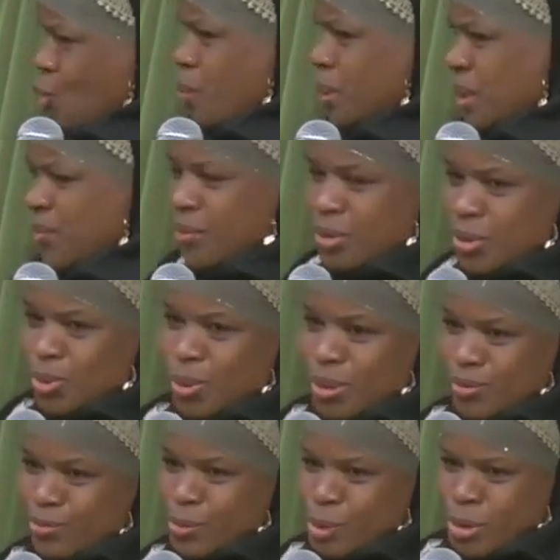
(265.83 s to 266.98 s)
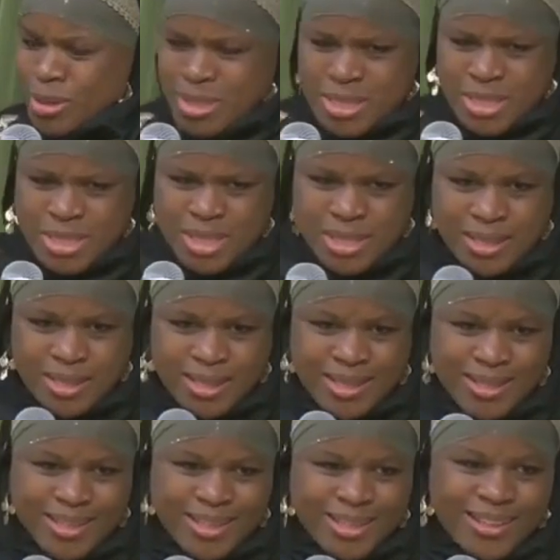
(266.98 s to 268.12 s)
believe in the Lord of Musa?
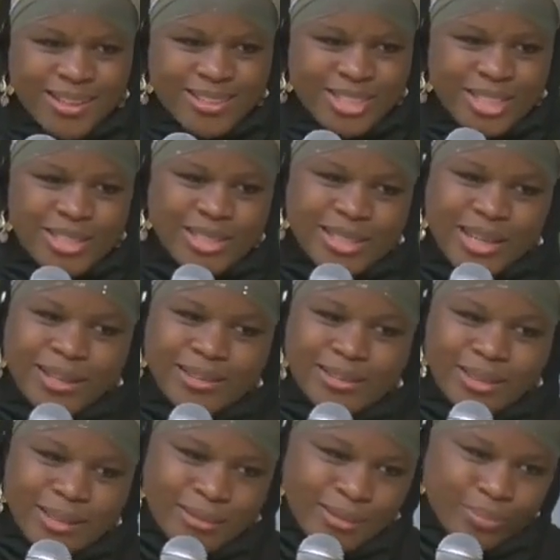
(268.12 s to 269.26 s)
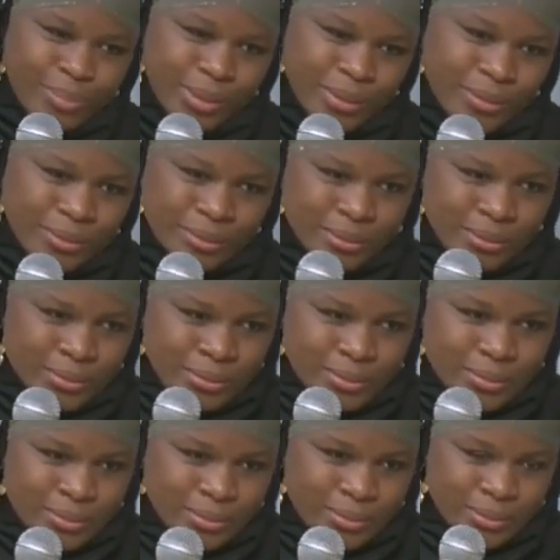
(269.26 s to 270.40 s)
She says, Allah Rabbi
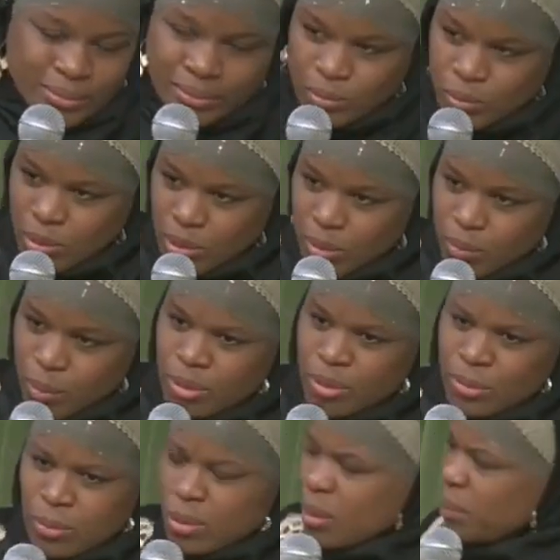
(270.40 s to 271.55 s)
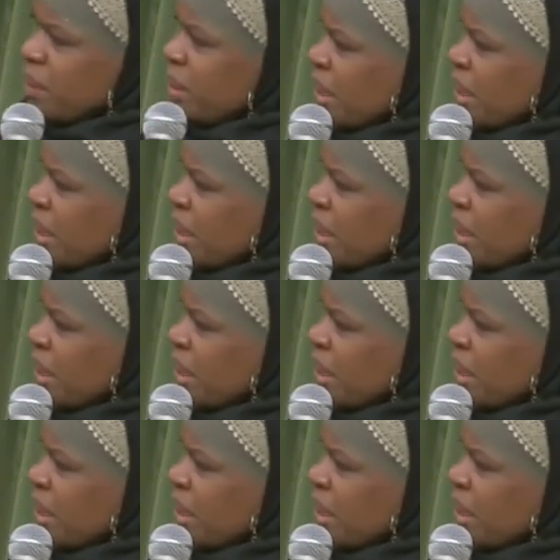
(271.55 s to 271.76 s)
or Rabbuk wa Rabbil